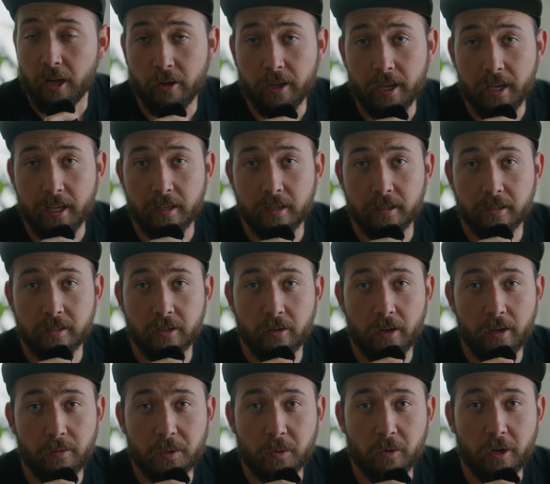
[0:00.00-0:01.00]
Okay, so
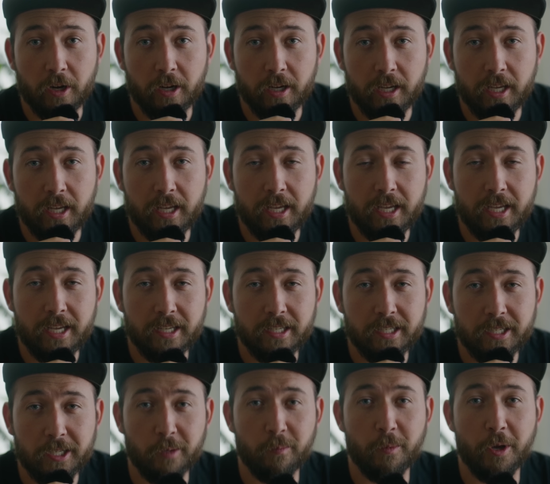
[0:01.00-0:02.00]
I was wrong. He is
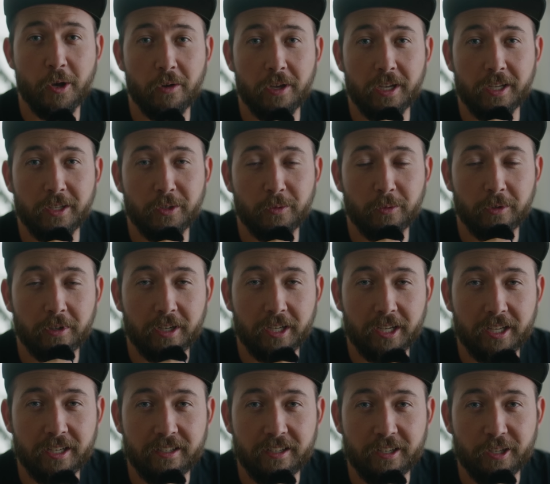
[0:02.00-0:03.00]
still mowing, so we're gonna
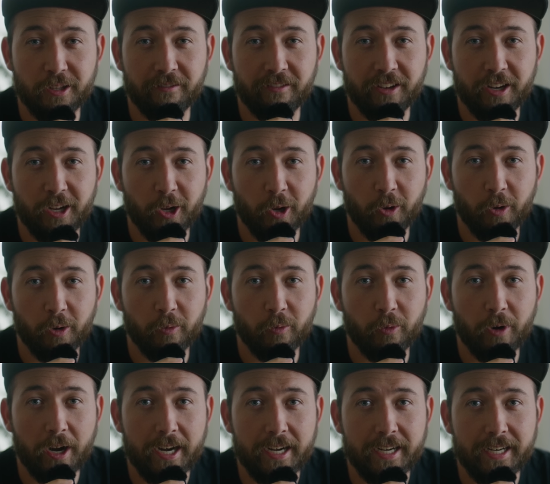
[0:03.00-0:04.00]
continue the video
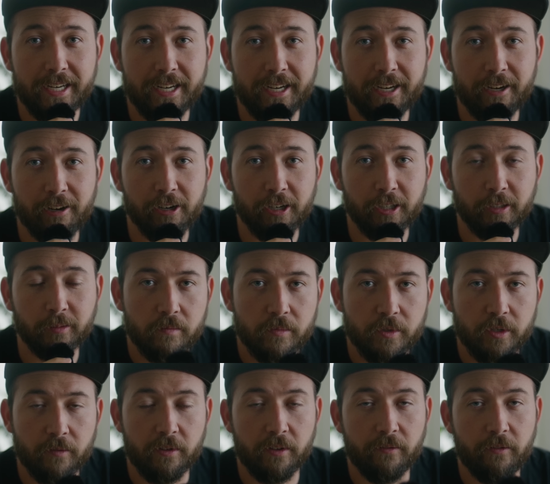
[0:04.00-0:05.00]
right here.
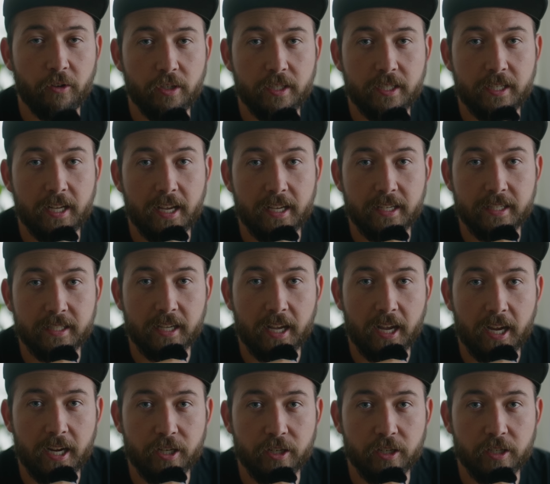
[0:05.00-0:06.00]
So for the first test,
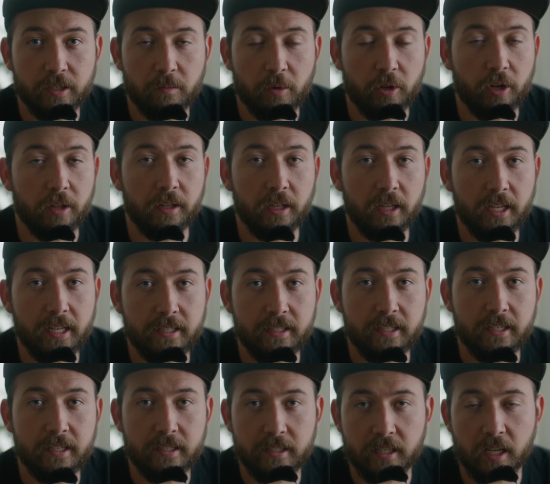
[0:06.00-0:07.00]
I just put on the
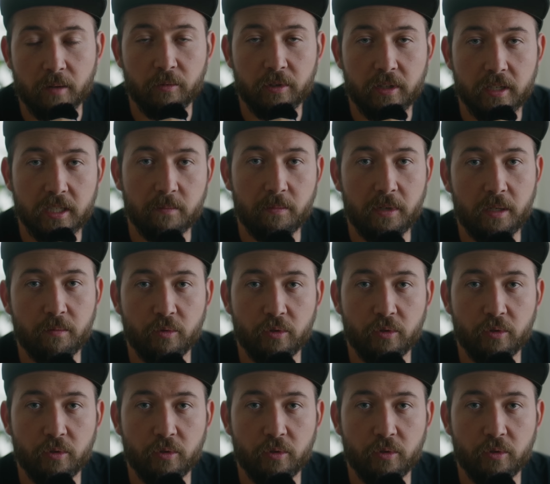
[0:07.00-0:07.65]
lenses, some with the speed